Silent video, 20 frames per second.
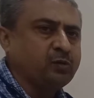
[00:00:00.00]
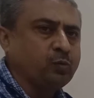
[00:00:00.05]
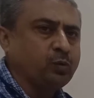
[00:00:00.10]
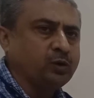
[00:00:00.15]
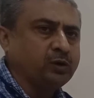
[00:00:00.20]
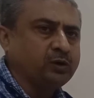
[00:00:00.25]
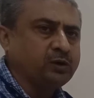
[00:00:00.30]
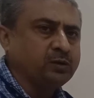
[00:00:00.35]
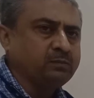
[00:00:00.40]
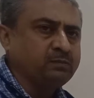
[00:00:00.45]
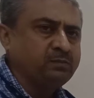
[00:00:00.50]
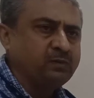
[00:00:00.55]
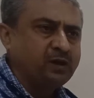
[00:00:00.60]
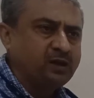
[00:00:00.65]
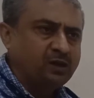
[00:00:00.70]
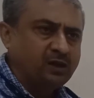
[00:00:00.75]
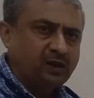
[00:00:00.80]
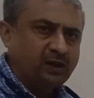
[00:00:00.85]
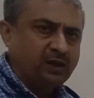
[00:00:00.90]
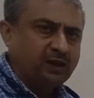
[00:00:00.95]
quantum
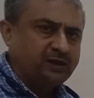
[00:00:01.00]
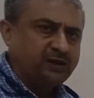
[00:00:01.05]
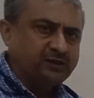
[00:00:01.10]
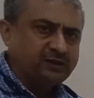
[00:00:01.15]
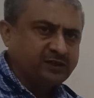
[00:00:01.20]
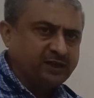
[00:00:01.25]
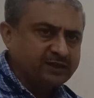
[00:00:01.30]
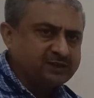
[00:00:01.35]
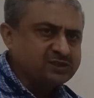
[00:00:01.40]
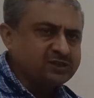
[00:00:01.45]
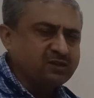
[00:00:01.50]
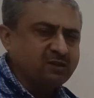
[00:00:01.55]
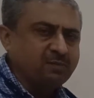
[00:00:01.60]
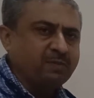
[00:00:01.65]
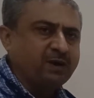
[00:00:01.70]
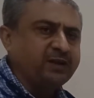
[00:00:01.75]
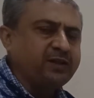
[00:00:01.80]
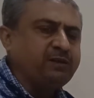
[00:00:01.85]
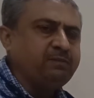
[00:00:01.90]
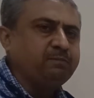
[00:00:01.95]
and it gets the
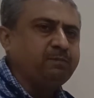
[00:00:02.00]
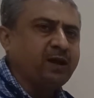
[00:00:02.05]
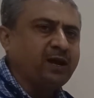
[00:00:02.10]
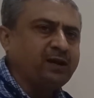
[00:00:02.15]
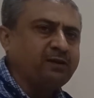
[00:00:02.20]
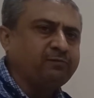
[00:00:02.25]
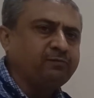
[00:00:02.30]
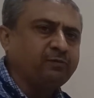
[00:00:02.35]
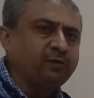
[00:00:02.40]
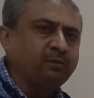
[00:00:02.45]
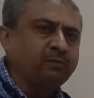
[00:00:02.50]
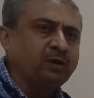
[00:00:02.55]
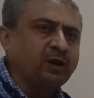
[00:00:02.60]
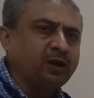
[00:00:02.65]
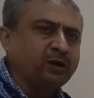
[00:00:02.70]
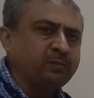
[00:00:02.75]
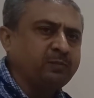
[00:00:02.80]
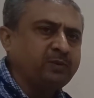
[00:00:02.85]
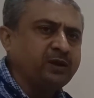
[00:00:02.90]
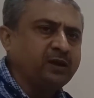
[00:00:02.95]
money back from
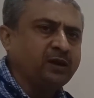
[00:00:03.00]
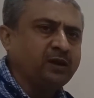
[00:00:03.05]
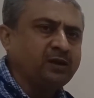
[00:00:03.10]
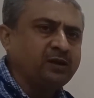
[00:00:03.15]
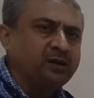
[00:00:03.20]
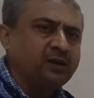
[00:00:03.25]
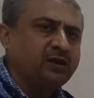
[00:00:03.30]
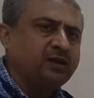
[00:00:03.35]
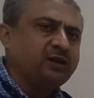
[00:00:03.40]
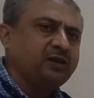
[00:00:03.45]
RBI